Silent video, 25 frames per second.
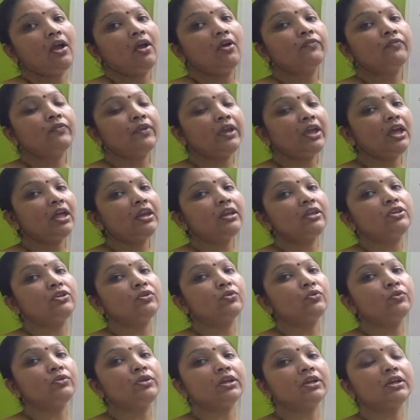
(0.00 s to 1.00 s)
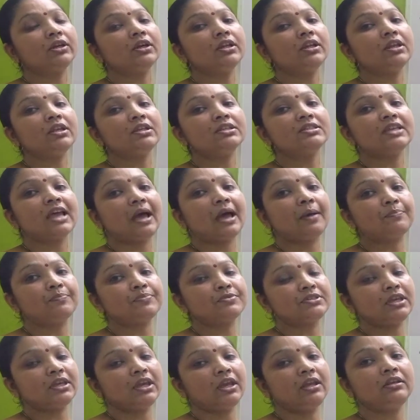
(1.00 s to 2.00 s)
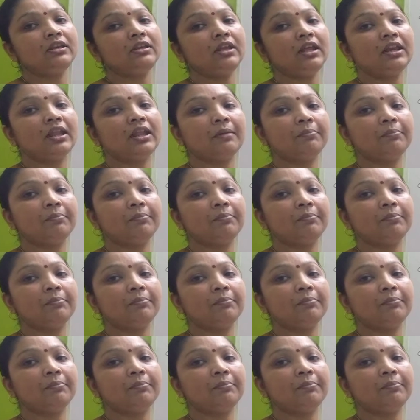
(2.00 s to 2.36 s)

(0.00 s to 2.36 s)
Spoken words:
where cuticle is absent in